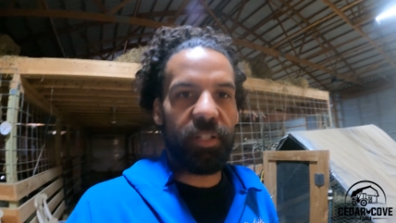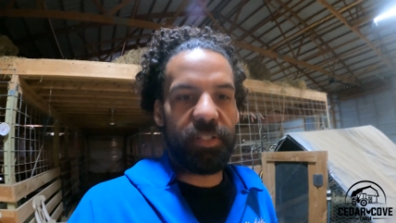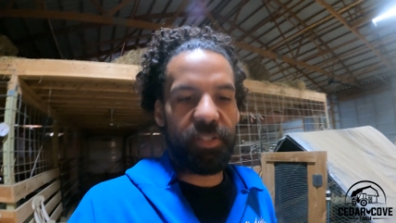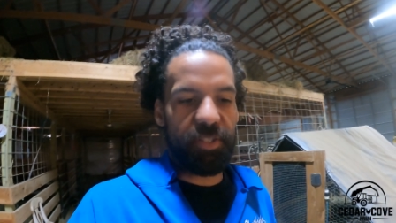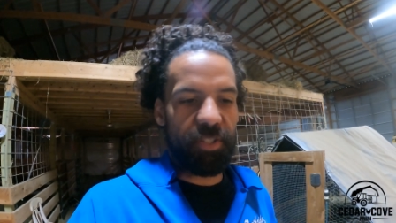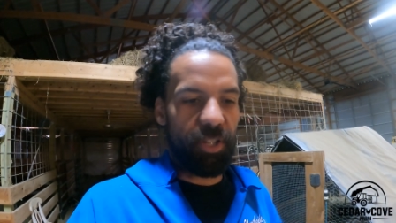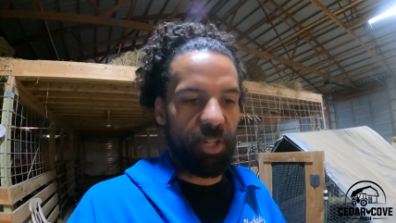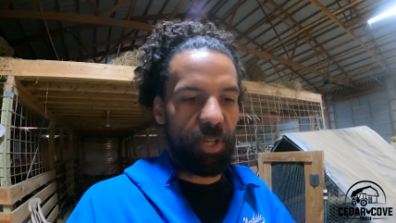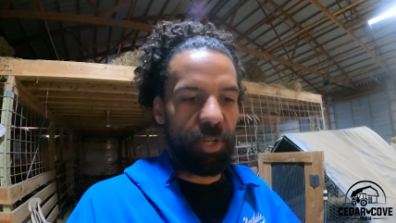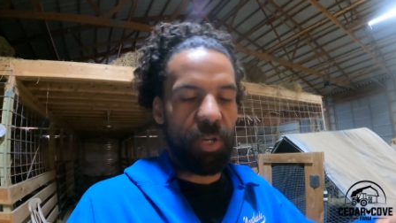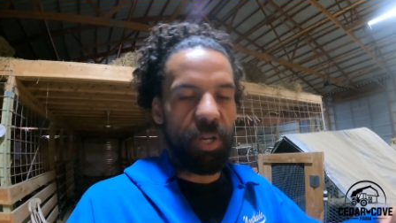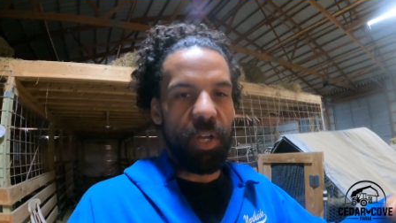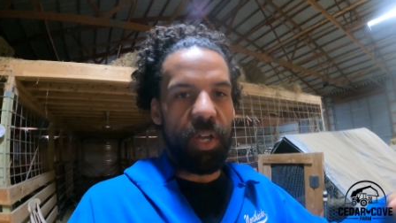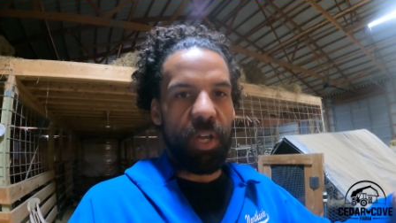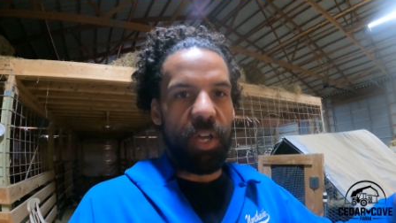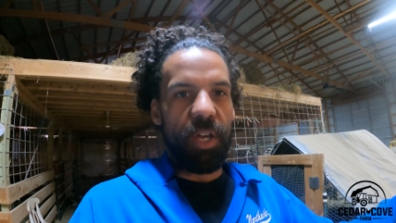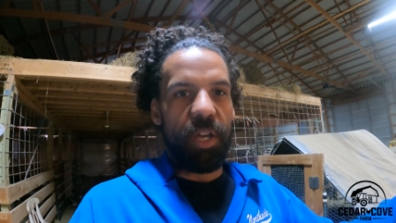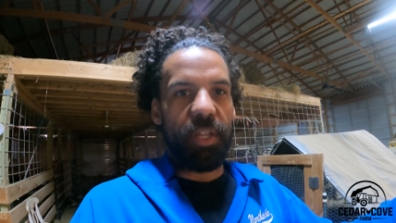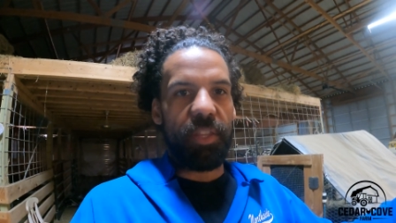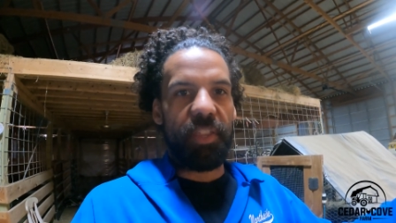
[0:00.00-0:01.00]
So
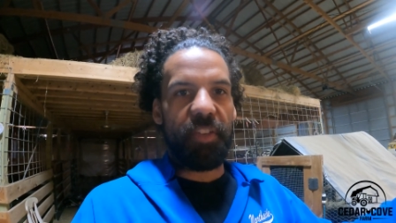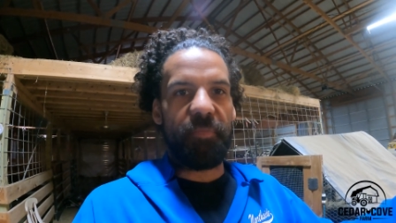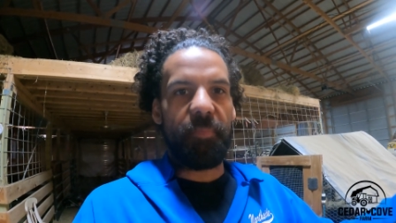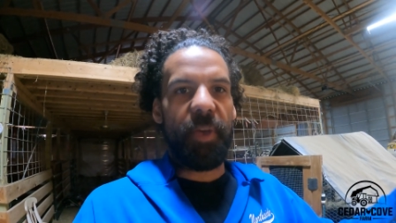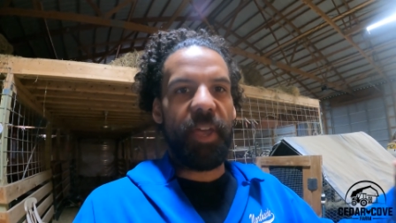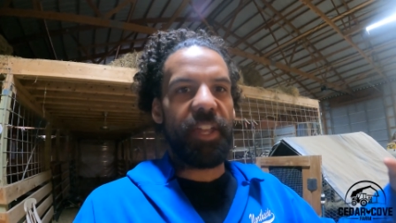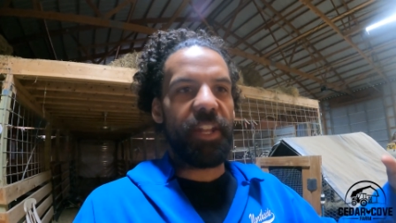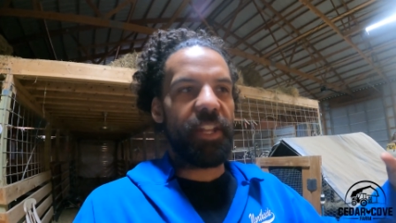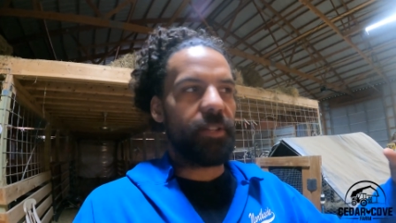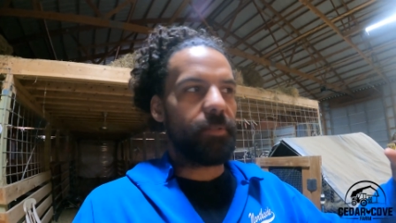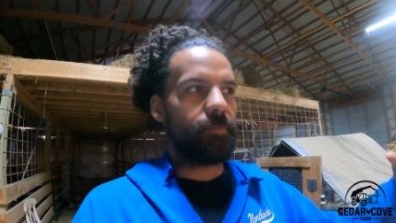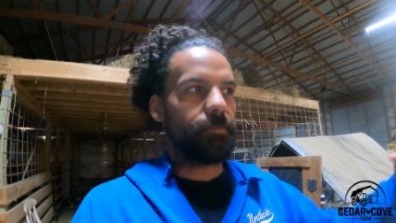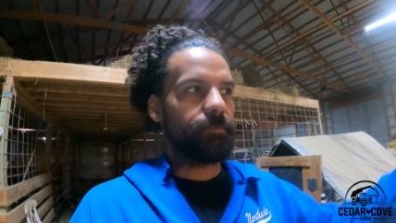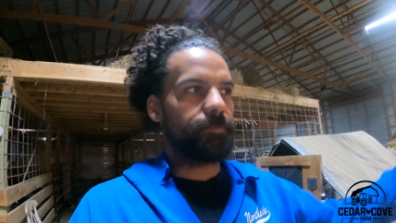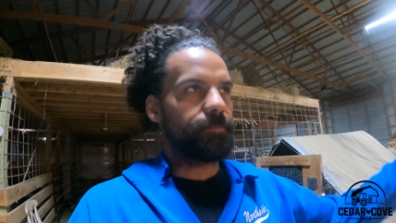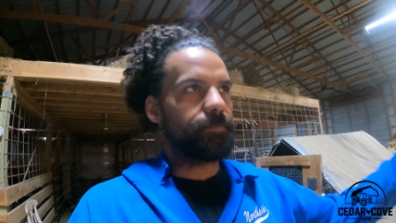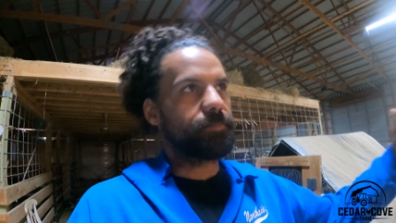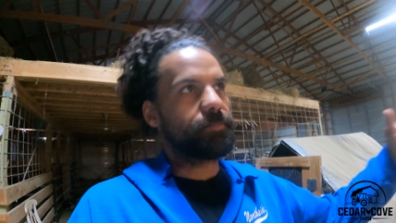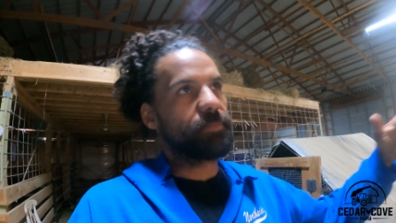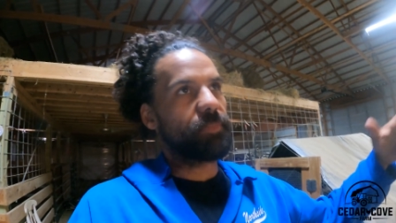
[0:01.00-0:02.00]
they've made it
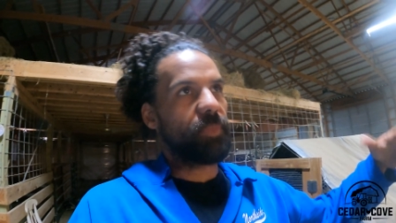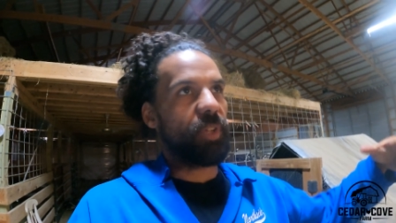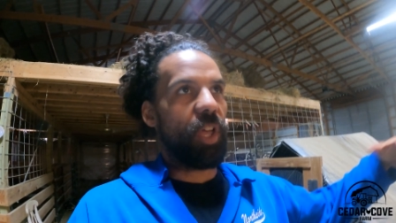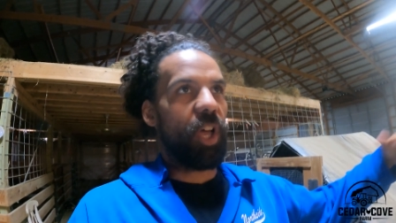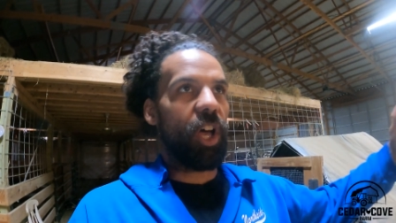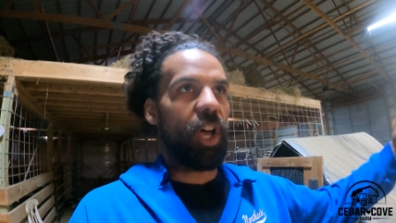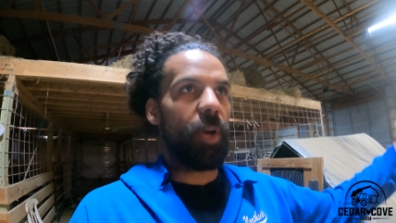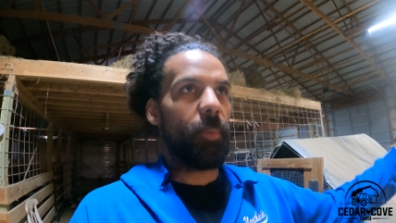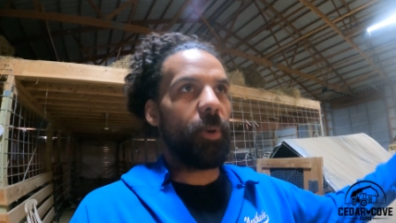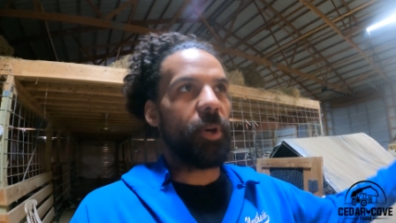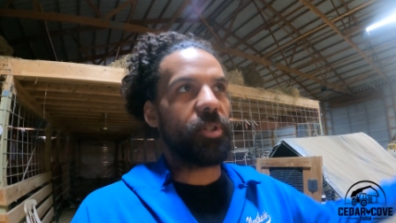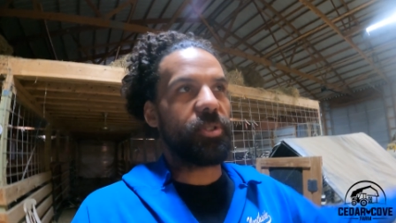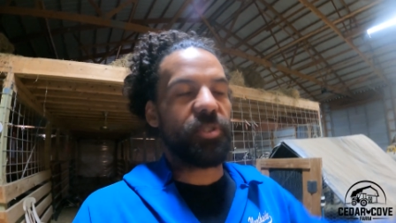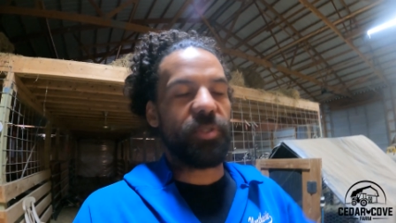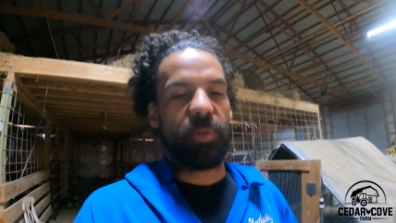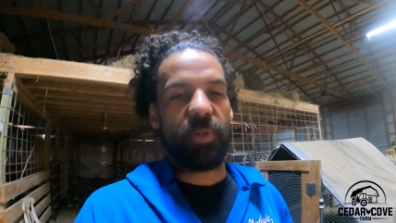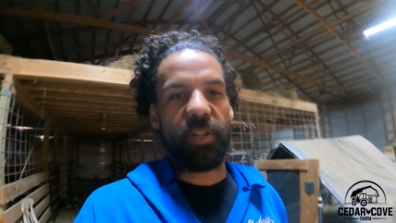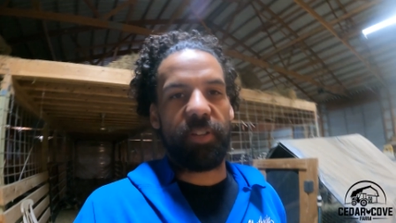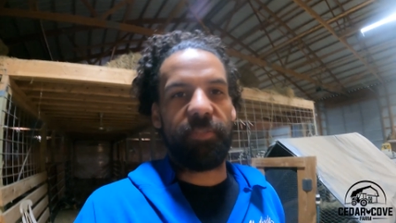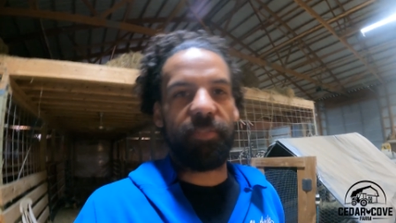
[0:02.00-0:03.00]
almost
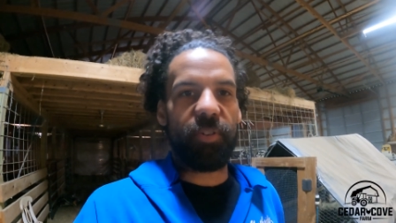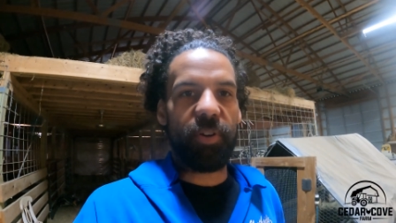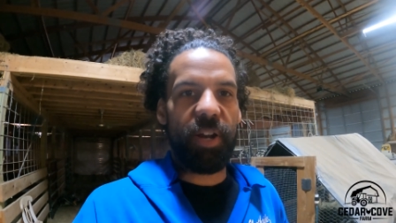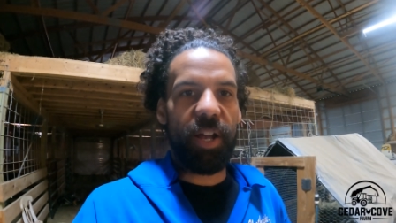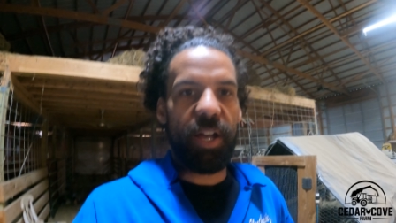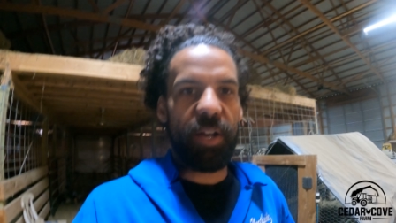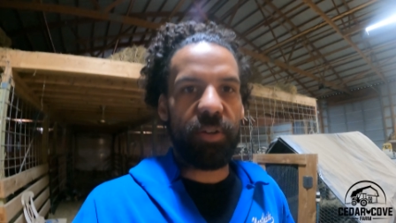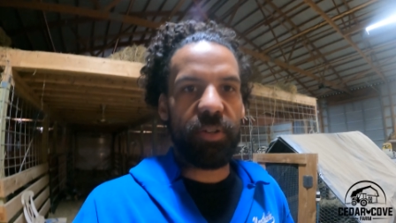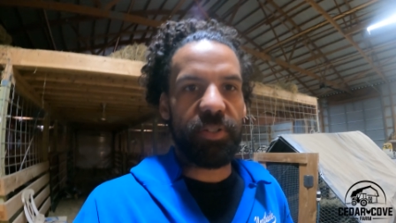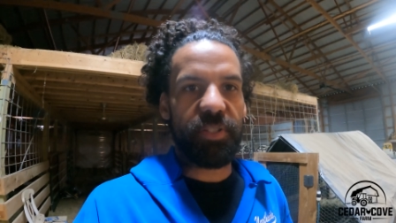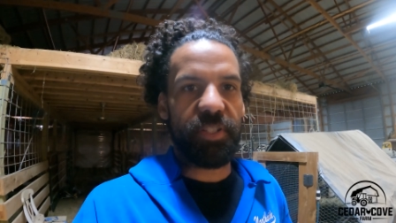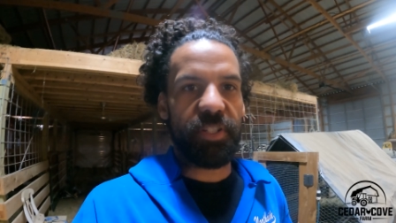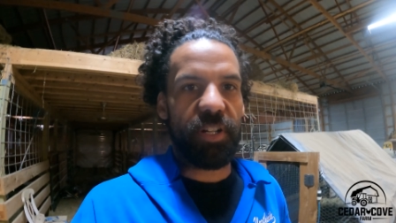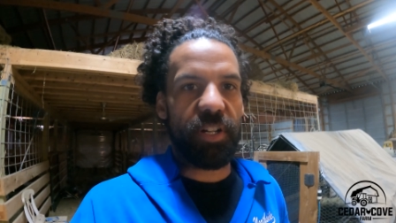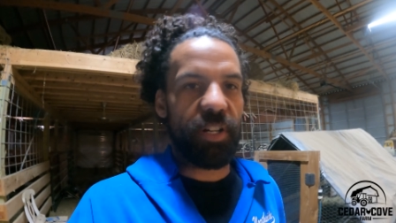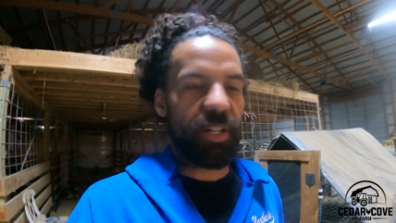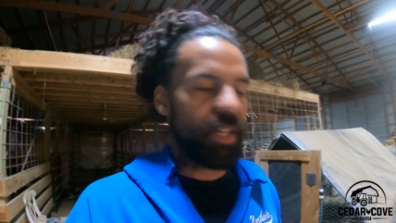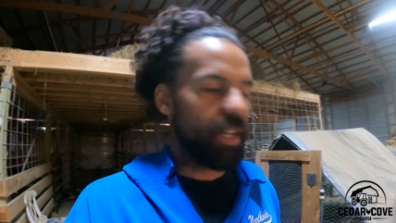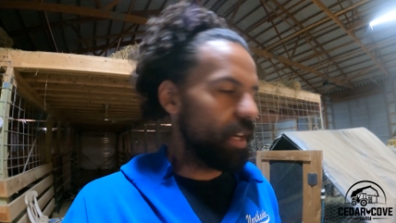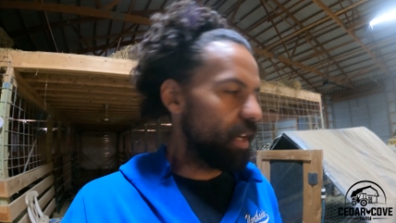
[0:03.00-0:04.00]
24 hours in
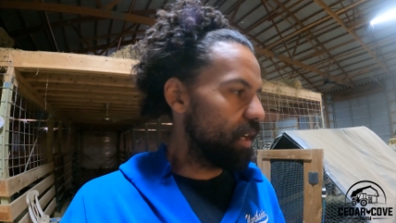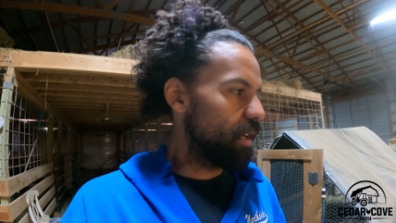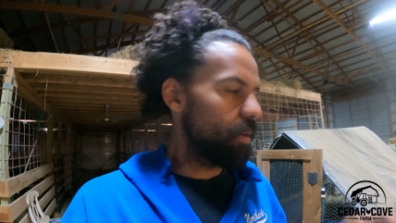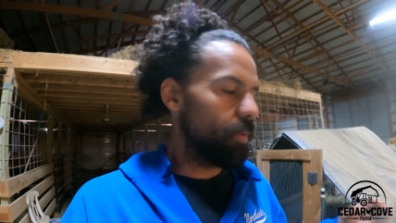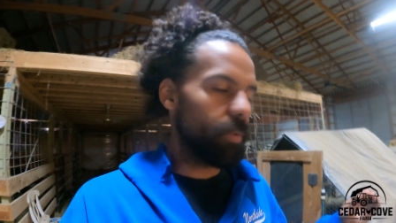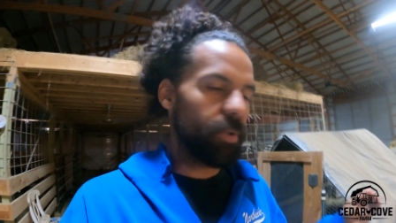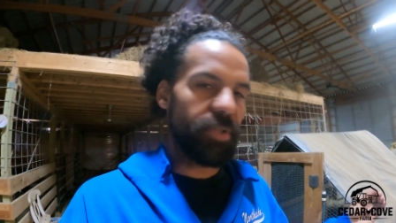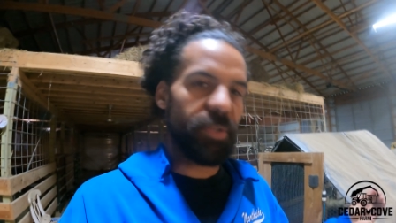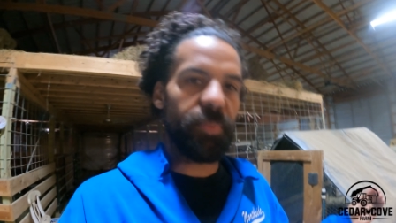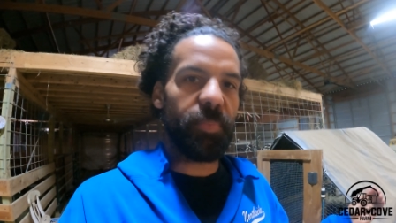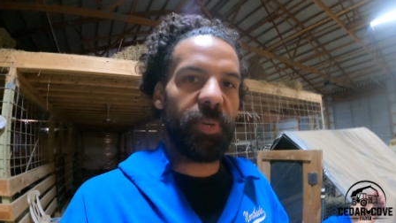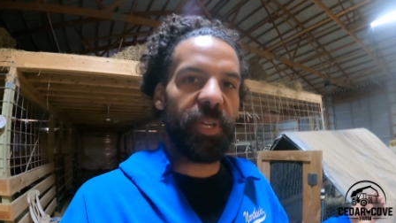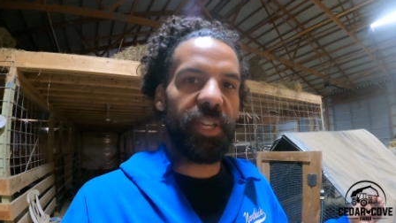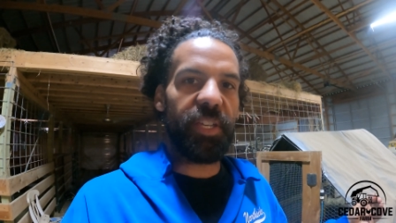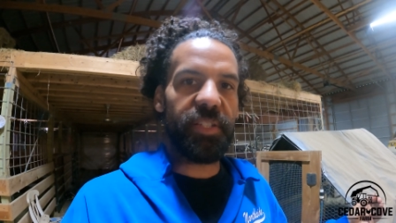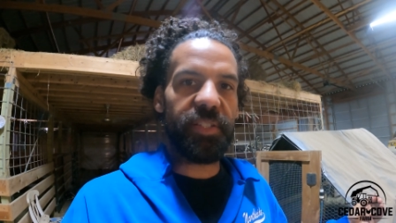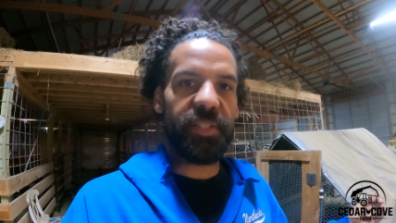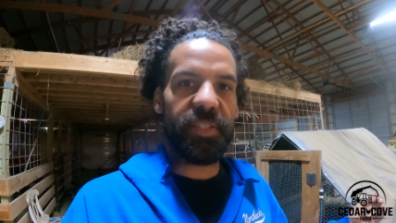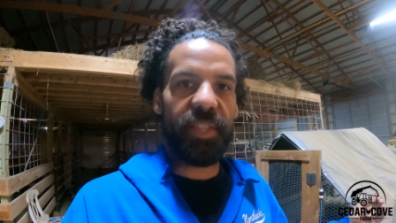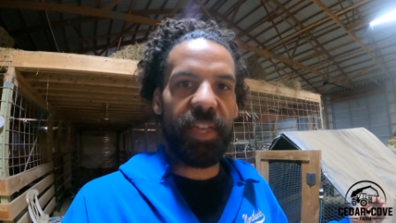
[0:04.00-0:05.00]
our care, which
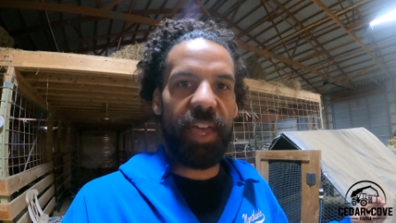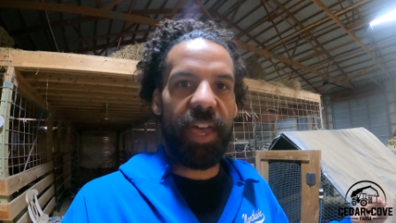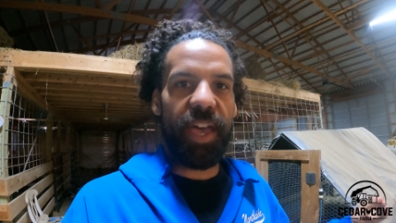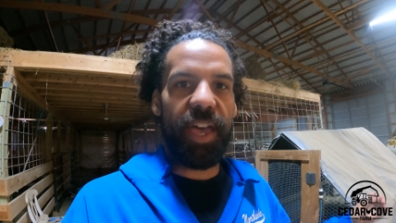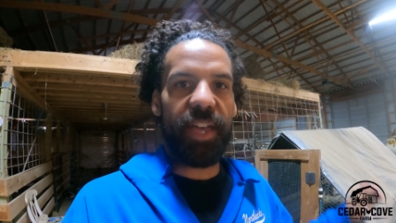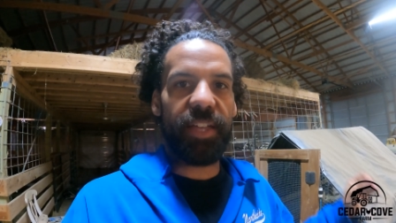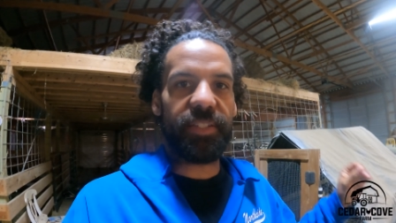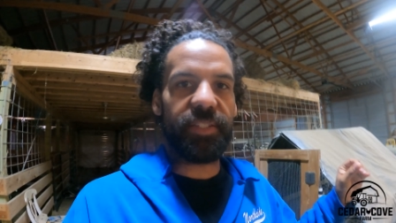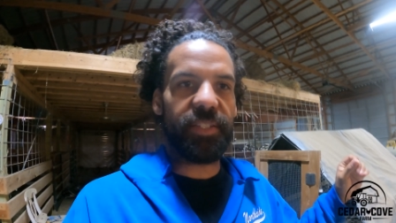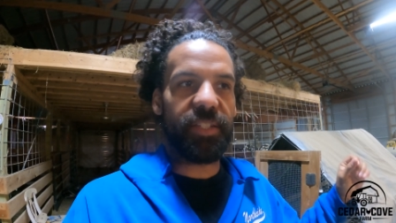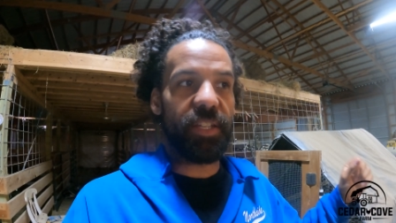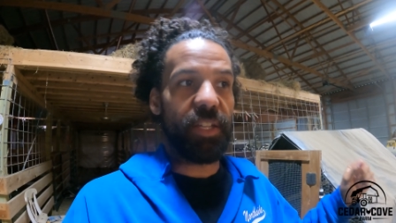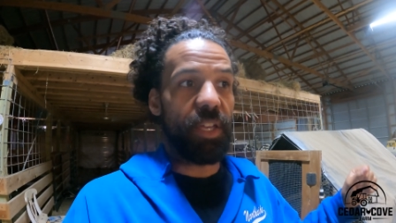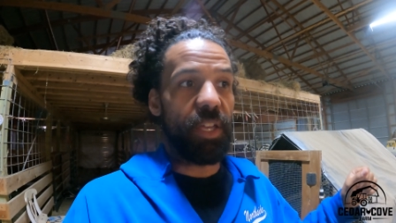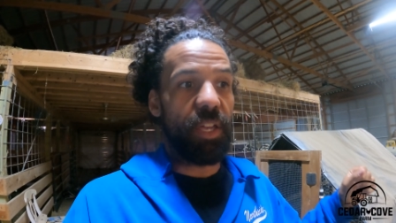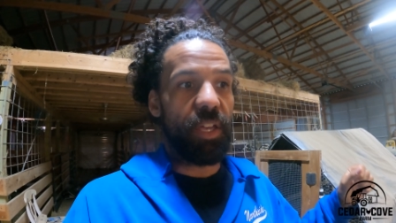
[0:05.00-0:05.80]
means that